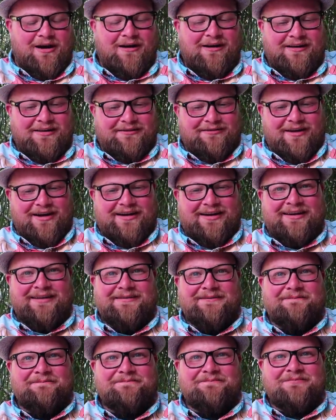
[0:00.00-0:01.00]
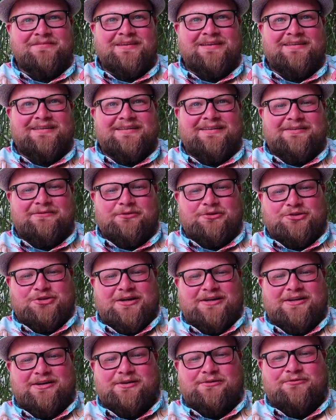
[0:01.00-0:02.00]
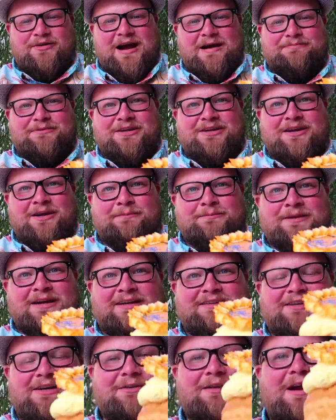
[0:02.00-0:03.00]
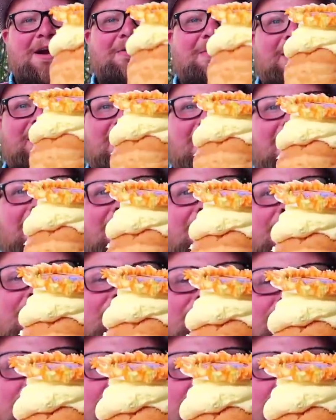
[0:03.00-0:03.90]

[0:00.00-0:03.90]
hard, right? Yeah. We're trying to unwrap the cupcakes. Oh, there we go.